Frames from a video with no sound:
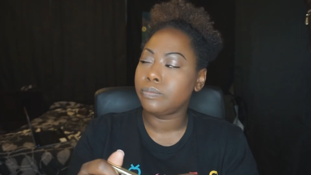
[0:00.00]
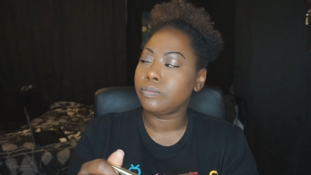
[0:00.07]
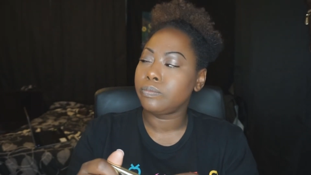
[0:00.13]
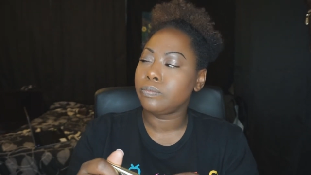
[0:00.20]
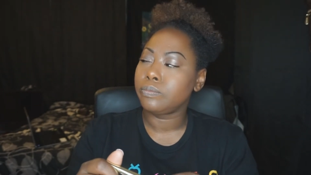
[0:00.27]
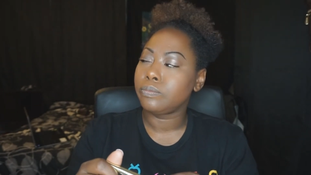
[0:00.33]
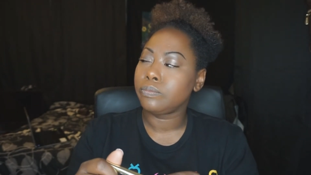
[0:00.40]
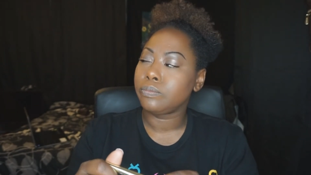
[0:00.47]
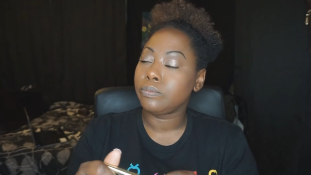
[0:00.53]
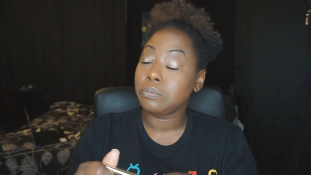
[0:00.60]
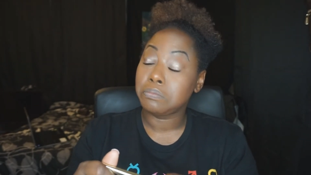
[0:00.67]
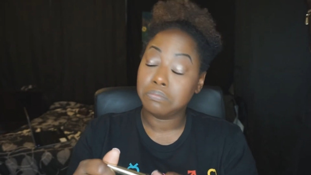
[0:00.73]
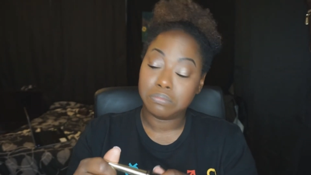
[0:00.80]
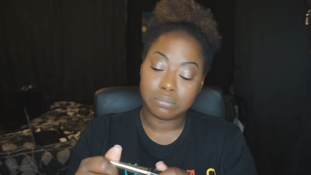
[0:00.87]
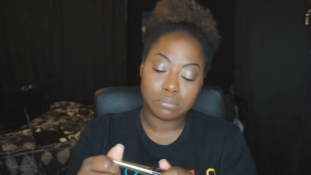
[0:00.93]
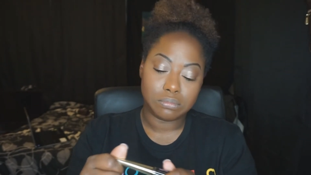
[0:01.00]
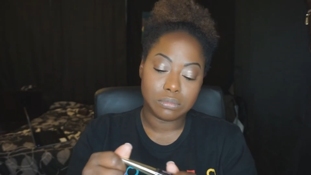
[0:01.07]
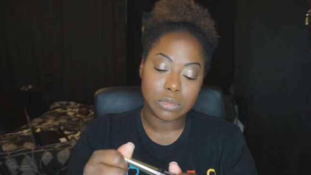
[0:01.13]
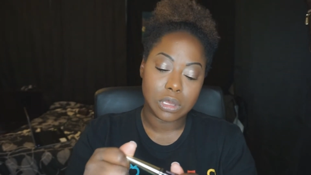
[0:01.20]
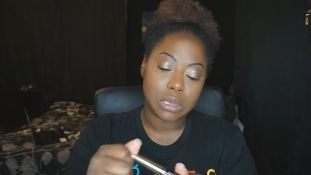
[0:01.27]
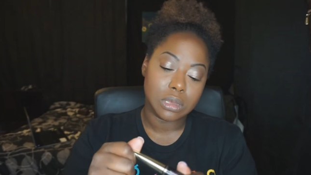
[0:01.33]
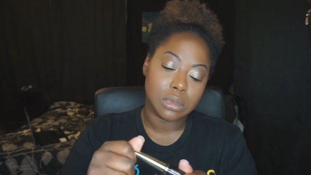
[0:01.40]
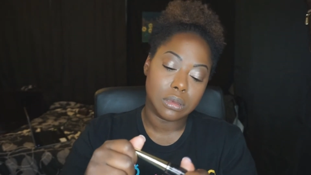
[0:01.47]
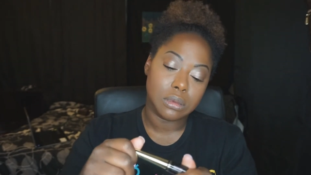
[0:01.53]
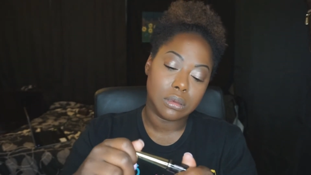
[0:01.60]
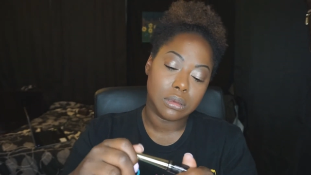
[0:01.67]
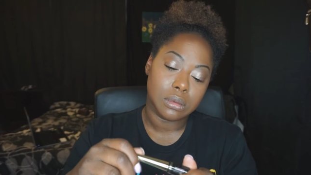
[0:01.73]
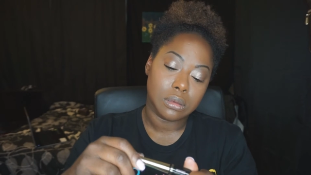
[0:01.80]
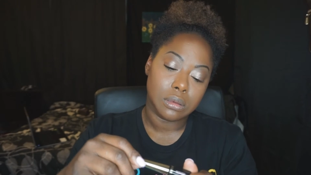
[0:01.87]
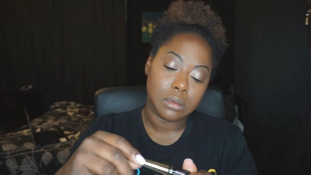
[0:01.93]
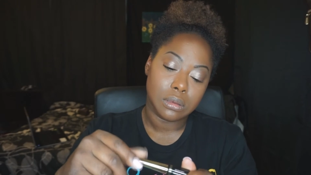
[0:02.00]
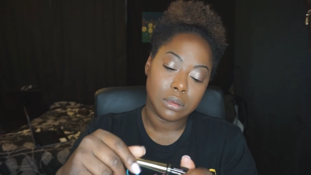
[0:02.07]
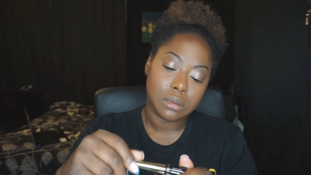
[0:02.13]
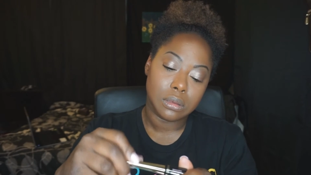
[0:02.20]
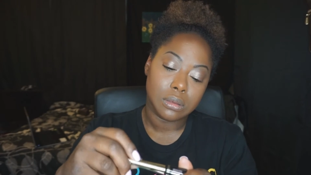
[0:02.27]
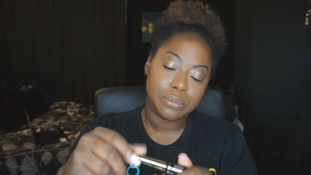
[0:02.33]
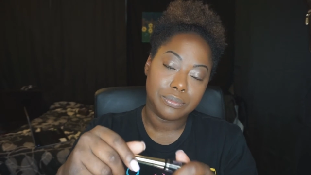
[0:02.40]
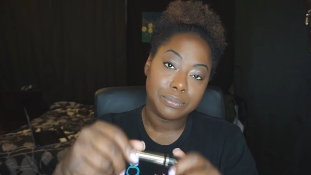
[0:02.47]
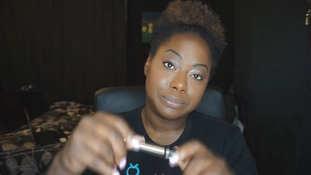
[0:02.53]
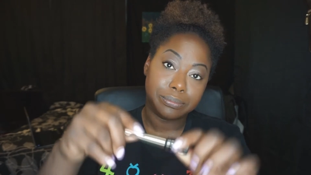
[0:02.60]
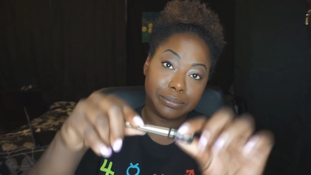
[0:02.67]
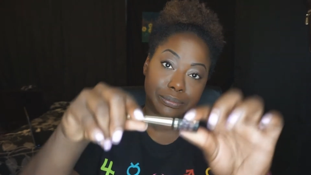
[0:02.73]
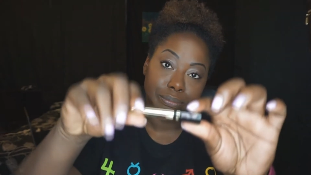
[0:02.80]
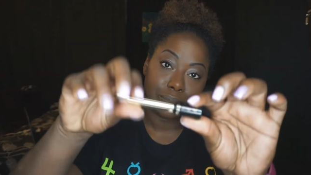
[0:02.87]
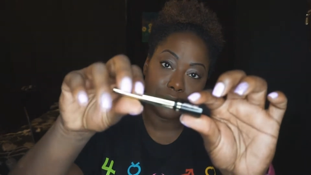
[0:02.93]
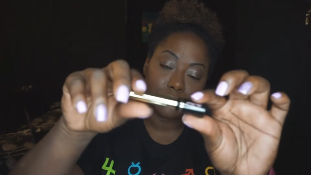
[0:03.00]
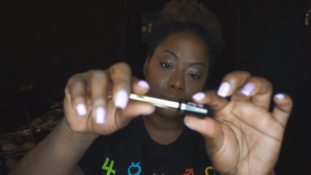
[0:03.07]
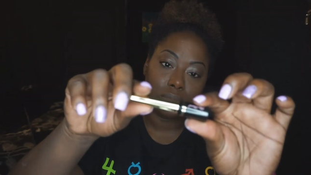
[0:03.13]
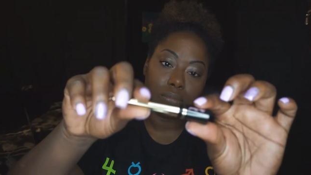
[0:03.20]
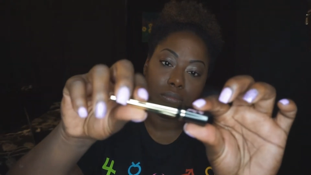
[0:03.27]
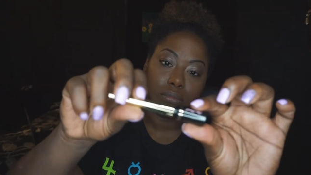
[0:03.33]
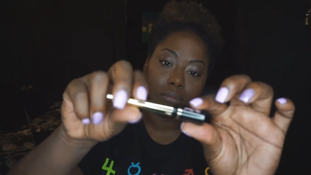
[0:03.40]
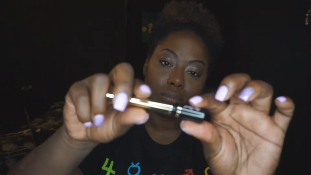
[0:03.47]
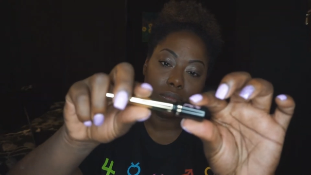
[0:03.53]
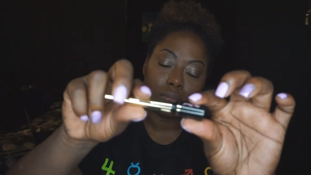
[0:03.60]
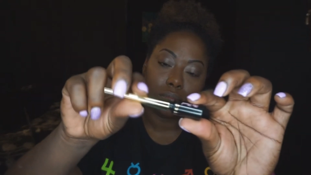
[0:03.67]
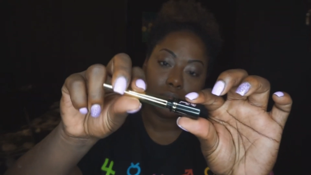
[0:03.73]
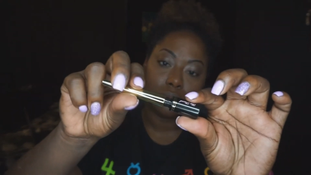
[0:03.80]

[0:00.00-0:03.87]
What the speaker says: Nobody speaks.